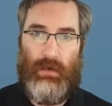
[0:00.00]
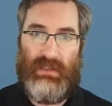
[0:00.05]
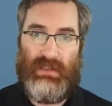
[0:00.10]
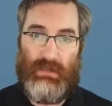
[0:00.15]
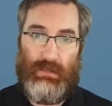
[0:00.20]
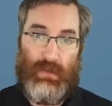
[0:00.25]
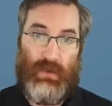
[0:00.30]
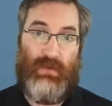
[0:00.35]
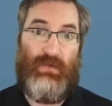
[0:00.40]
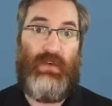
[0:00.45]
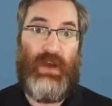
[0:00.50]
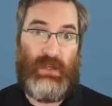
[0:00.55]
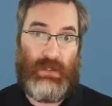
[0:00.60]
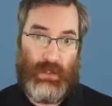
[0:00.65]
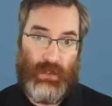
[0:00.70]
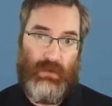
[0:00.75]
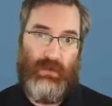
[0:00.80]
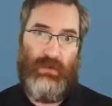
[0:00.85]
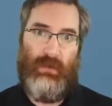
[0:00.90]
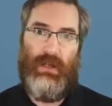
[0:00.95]
as a
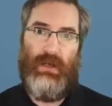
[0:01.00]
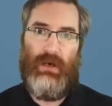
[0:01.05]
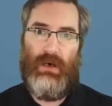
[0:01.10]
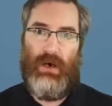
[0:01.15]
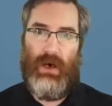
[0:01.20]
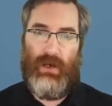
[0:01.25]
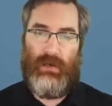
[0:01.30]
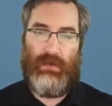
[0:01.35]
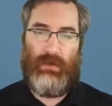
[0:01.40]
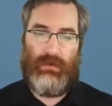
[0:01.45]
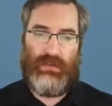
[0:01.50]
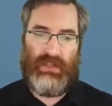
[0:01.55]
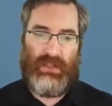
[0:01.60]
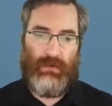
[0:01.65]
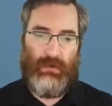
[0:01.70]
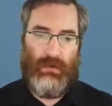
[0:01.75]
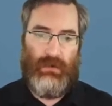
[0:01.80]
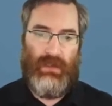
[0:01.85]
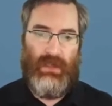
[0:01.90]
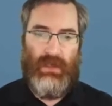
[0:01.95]
professional audio
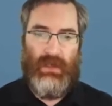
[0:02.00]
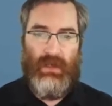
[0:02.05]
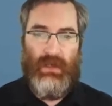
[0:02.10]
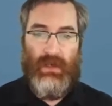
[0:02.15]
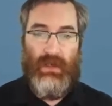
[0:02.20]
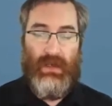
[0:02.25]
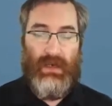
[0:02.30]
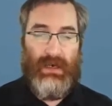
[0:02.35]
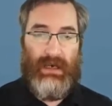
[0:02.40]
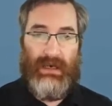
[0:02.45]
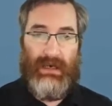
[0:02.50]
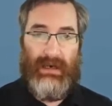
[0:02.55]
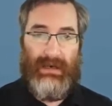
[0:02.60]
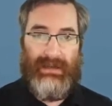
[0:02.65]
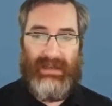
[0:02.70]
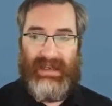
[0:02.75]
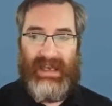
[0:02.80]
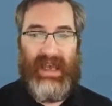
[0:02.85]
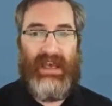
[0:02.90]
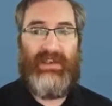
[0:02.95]
signal.
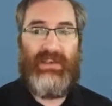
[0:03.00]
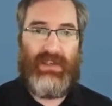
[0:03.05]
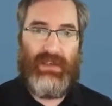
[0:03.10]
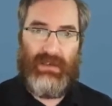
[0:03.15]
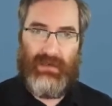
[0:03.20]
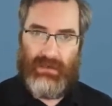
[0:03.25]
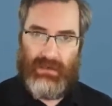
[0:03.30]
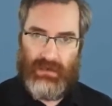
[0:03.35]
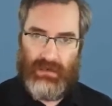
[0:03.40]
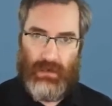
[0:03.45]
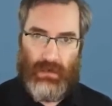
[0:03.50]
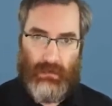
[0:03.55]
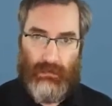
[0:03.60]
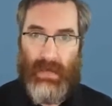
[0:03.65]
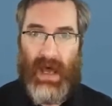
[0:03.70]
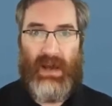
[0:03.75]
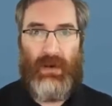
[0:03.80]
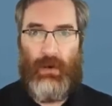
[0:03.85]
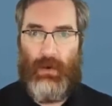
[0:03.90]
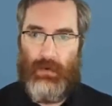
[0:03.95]
The casings are
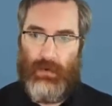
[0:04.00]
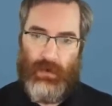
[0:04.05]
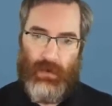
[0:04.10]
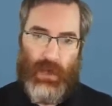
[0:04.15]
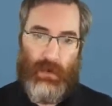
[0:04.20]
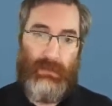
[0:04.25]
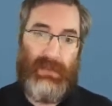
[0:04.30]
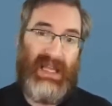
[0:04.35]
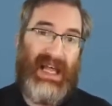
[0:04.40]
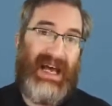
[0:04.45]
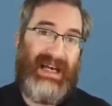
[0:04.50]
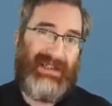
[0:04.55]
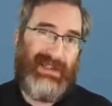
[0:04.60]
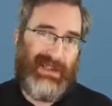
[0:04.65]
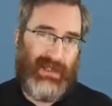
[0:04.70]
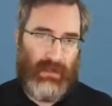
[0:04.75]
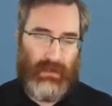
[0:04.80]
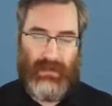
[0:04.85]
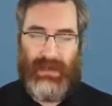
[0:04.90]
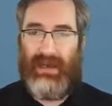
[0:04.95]
metal, they're not
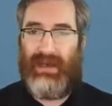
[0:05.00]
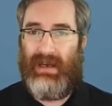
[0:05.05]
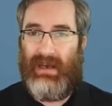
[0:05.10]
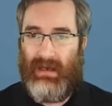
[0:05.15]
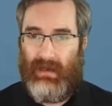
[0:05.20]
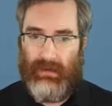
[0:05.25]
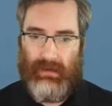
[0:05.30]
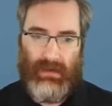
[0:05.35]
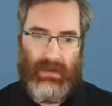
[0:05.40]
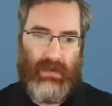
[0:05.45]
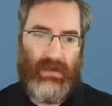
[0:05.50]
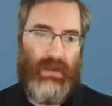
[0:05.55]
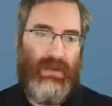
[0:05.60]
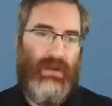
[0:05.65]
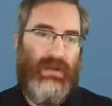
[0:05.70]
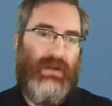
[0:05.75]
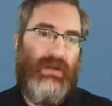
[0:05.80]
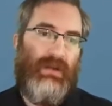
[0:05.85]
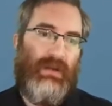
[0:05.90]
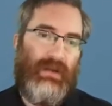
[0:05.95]
plastic, that kind of thing.
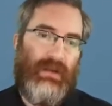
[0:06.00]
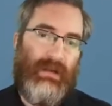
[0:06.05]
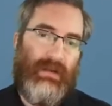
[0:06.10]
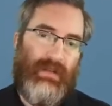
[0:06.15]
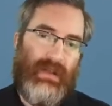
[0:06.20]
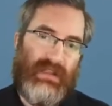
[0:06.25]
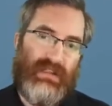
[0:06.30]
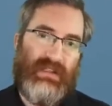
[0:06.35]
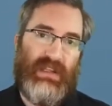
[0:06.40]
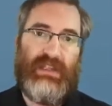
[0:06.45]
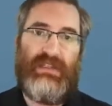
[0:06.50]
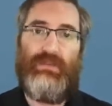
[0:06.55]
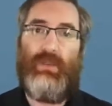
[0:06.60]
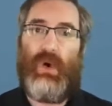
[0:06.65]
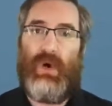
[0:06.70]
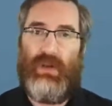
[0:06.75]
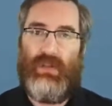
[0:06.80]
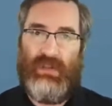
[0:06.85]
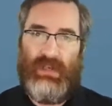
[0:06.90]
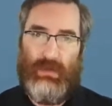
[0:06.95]
That's
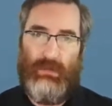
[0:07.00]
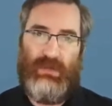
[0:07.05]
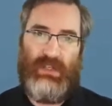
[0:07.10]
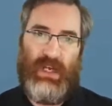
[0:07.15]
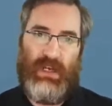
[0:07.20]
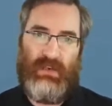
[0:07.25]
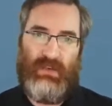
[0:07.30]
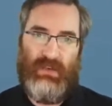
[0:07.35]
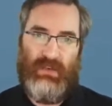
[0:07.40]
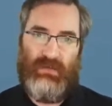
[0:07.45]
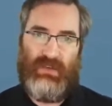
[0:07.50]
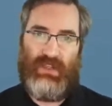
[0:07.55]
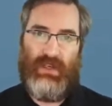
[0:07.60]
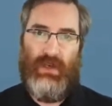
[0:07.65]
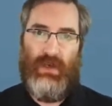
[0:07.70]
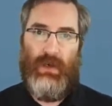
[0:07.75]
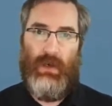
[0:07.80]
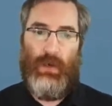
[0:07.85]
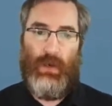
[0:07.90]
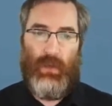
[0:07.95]
part of the objectives
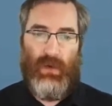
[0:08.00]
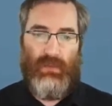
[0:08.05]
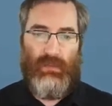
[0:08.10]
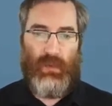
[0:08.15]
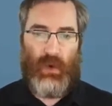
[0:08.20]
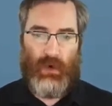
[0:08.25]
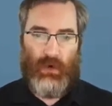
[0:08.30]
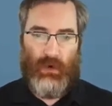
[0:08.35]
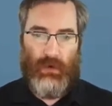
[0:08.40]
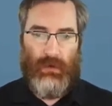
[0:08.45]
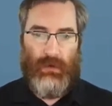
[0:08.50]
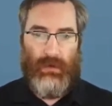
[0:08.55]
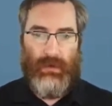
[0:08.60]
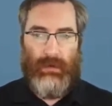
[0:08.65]
with Pearl,